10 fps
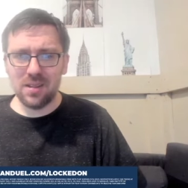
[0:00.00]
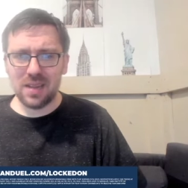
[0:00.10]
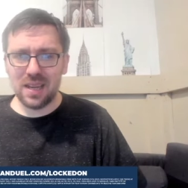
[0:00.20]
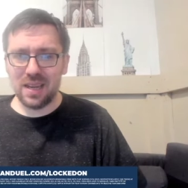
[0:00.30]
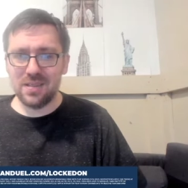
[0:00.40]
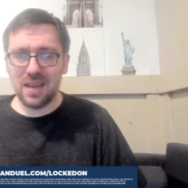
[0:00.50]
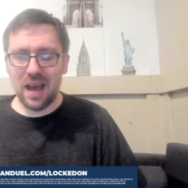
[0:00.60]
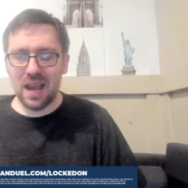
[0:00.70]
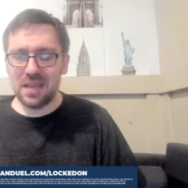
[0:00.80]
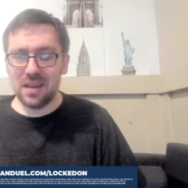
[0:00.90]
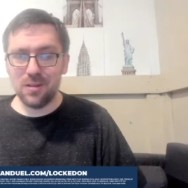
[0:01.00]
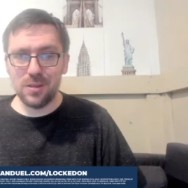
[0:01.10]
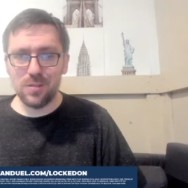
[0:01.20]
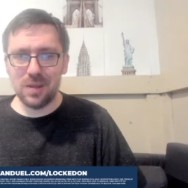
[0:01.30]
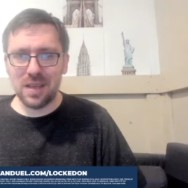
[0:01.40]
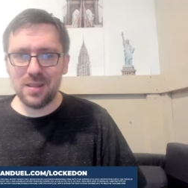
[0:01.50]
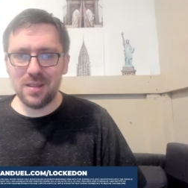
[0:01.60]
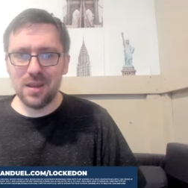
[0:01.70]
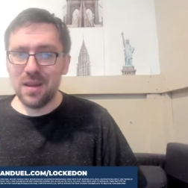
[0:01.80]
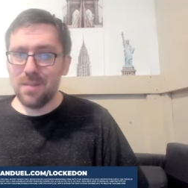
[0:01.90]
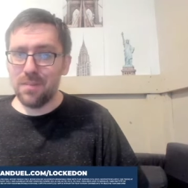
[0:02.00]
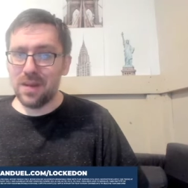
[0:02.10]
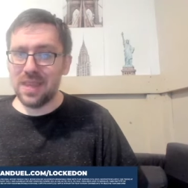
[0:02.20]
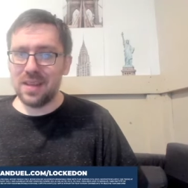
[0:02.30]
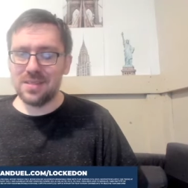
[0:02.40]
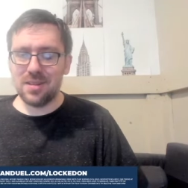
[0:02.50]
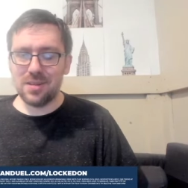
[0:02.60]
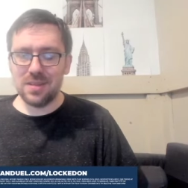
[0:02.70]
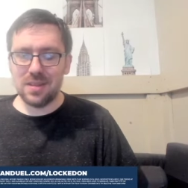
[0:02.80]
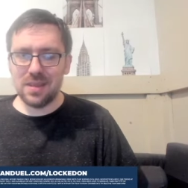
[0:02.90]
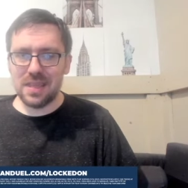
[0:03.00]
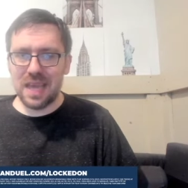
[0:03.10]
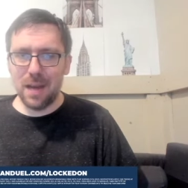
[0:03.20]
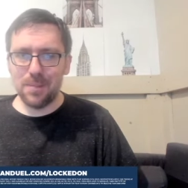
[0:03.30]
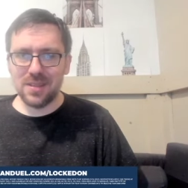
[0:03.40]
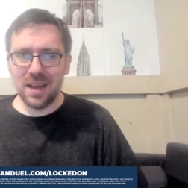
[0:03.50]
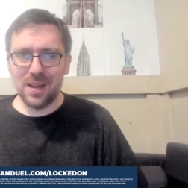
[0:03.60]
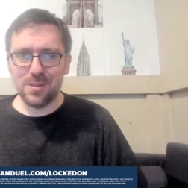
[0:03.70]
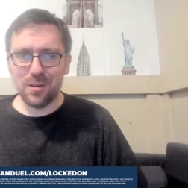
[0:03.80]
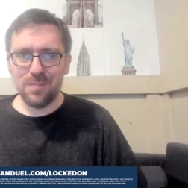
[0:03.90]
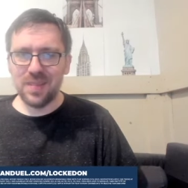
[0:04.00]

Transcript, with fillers: They're kicking into high gear this weekend, but that's just the appetizer.